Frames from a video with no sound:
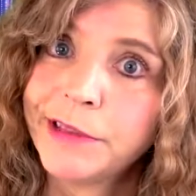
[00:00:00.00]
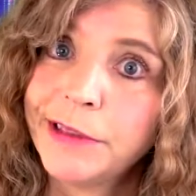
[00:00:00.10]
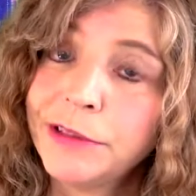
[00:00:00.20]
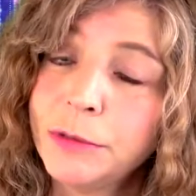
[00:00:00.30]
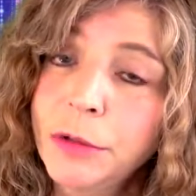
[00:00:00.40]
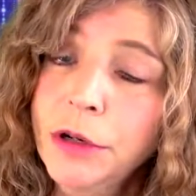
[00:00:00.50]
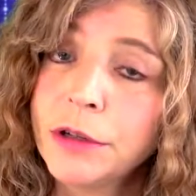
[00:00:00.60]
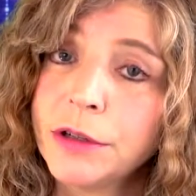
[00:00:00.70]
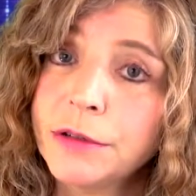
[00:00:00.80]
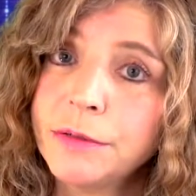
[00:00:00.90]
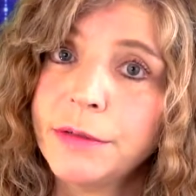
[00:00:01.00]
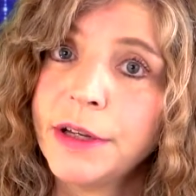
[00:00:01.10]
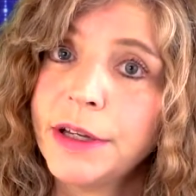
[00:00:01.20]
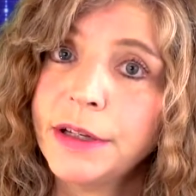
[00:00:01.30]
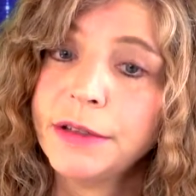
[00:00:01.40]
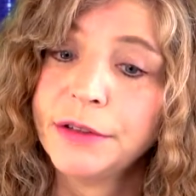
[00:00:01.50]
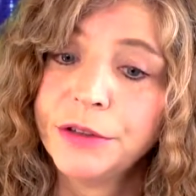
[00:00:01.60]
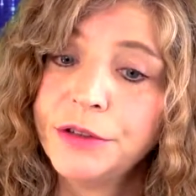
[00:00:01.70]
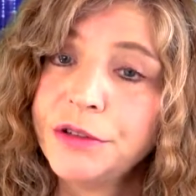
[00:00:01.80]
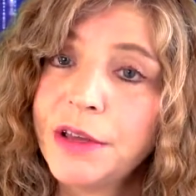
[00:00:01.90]
get to work. And
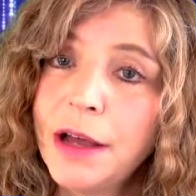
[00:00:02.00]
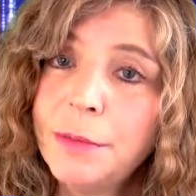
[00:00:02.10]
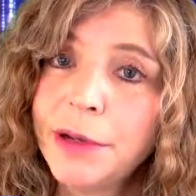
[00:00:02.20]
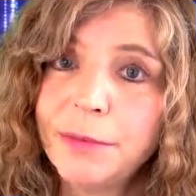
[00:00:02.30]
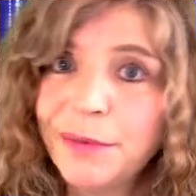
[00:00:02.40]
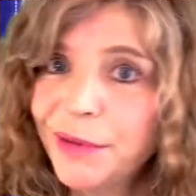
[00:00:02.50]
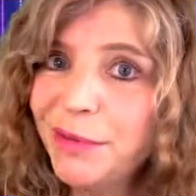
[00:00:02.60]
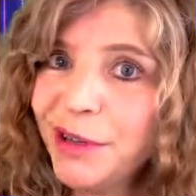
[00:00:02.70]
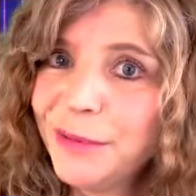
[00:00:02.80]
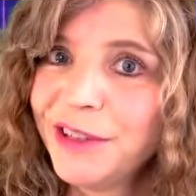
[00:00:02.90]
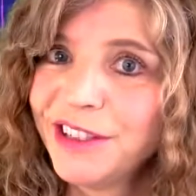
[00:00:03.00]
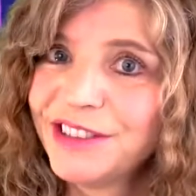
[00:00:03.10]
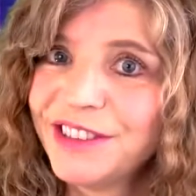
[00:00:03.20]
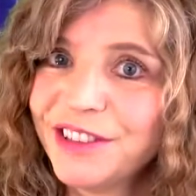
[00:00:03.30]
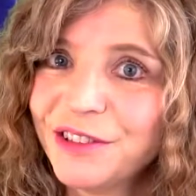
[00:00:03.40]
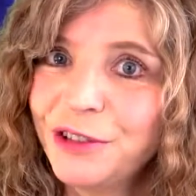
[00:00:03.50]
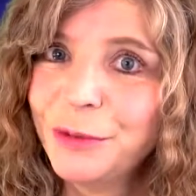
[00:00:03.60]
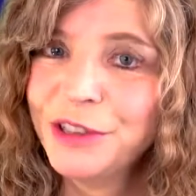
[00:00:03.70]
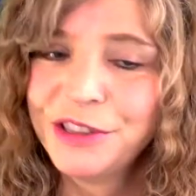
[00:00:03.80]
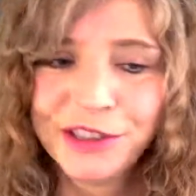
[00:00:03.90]
you do that by bumping up against the other
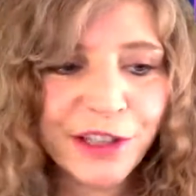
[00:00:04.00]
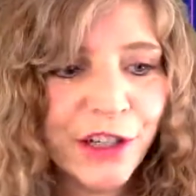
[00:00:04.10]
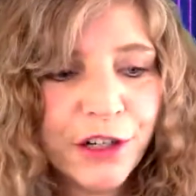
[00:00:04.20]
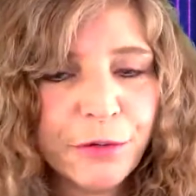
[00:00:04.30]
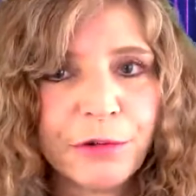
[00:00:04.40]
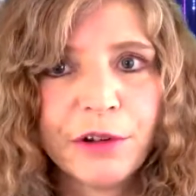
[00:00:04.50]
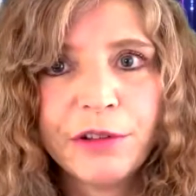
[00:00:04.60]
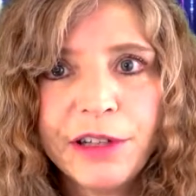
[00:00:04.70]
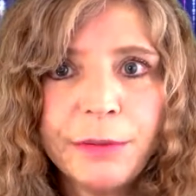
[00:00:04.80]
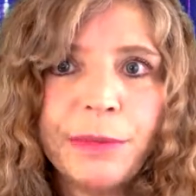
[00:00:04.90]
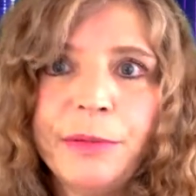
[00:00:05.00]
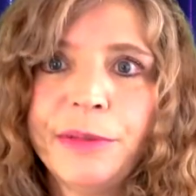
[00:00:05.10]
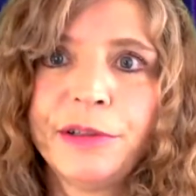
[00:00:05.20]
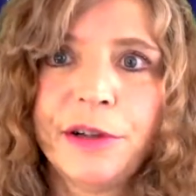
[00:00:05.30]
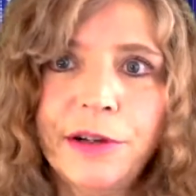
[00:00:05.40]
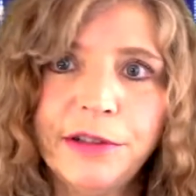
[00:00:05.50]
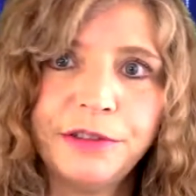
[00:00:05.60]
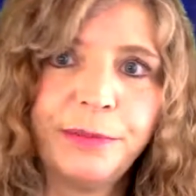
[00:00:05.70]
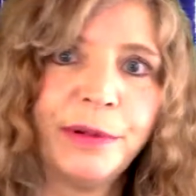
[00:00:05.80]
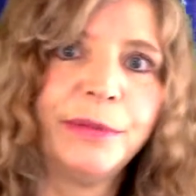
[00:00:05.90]
humans. We're all like bumper
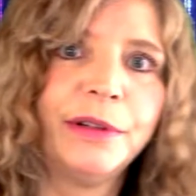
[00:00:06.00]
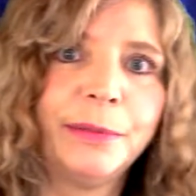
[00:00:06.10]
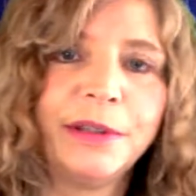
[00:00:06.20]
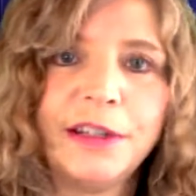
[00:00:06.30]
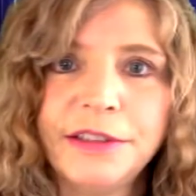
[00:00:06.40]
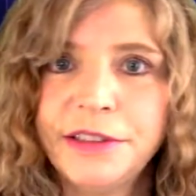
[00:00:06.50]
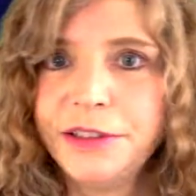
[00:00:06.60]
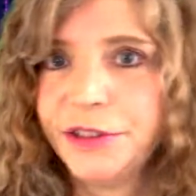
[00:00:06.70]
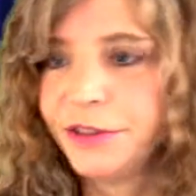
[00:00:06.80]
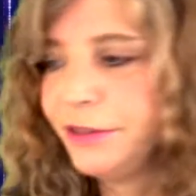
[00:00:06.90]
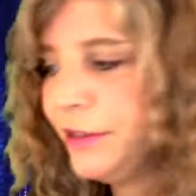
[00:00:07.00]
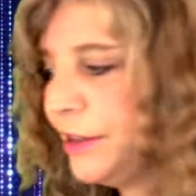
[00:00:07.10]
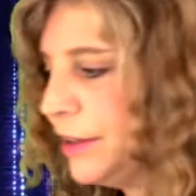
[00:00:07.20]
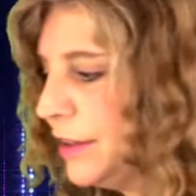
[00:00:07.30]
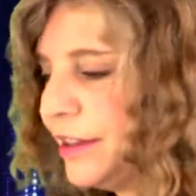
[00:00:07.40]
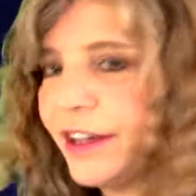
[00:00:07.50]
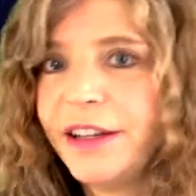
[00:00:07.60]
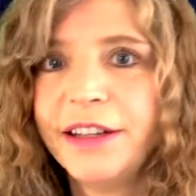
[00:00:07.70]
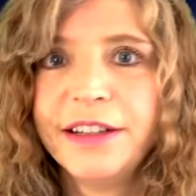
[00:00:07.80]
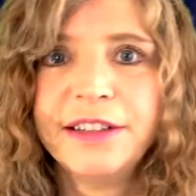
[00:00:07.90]
cars bumping up against each other.
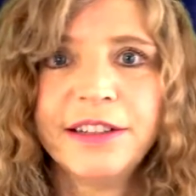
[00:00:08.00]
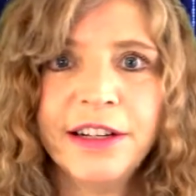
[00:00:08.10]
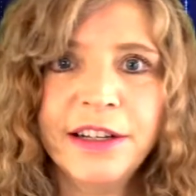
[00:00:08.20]
And